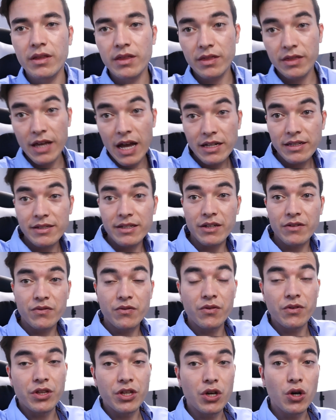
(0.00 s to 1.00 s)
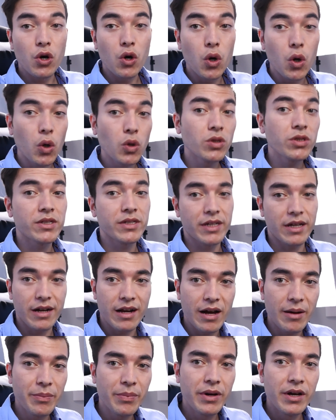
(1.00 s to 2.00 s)
that's it for the whole
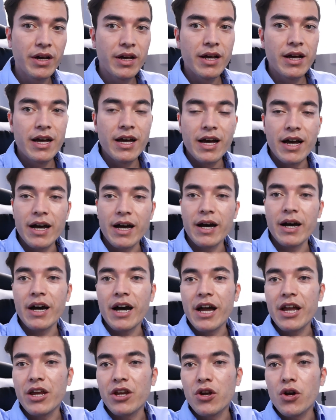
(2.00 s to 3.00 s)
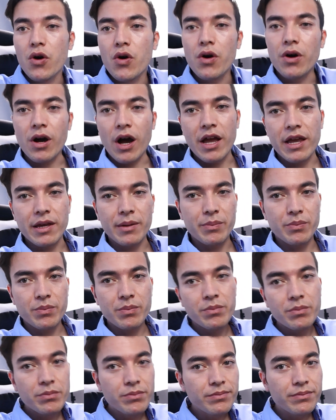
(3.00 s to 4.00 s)
setup. I know I
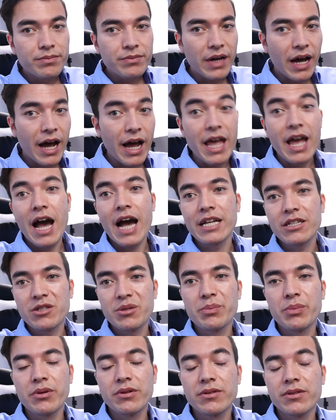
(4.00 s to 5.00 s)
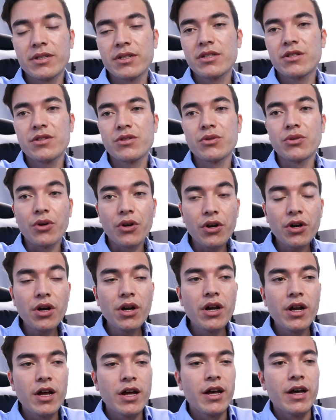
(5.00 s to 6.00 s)
had to post this
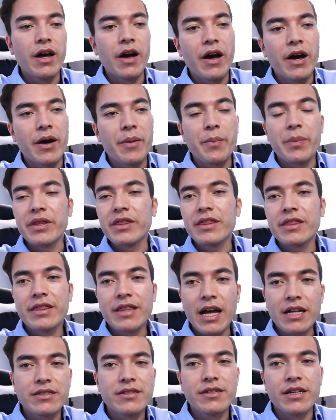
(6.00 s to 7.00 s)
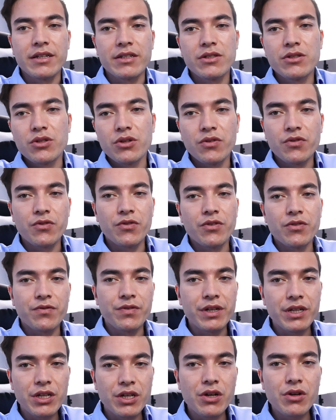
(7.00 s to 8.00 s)
sooner, but that's it. So for
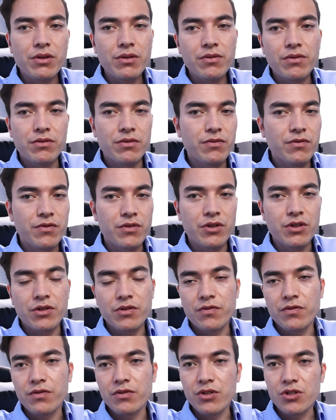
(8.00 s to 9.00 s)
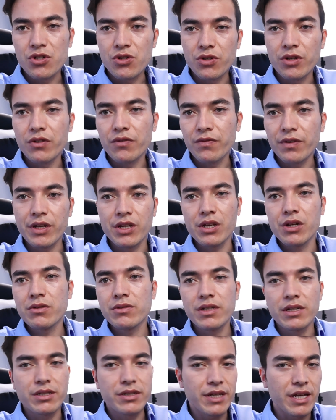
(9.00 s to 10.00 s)
video, for shooting
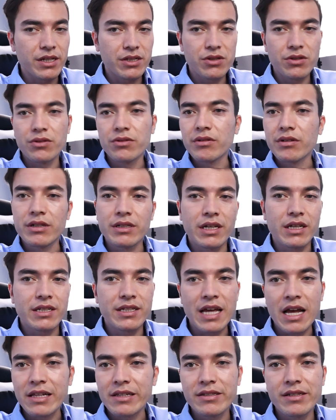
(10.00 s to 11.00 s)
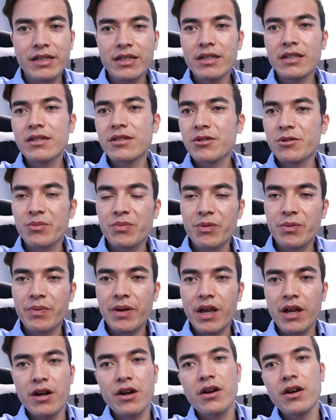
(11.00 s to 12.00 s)
videos, it takes only like 10 seconds to
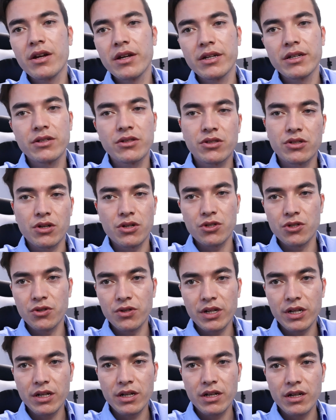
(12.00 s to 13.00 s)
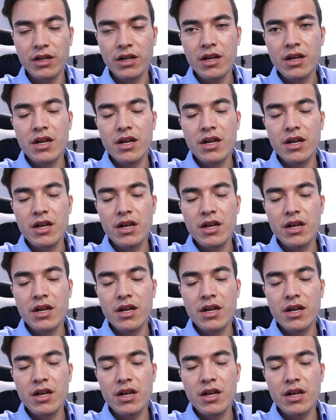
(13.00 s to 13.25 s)
prepare and start shooting.